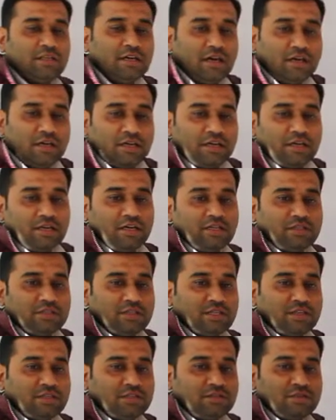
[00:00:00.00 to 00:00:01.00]
third
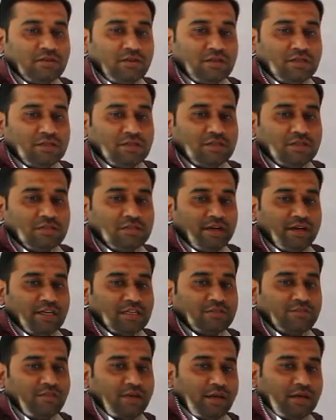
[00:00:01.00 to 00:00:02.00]
condition is not
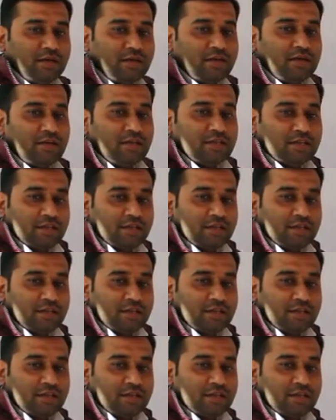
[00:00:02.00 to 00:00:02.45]
satisfied.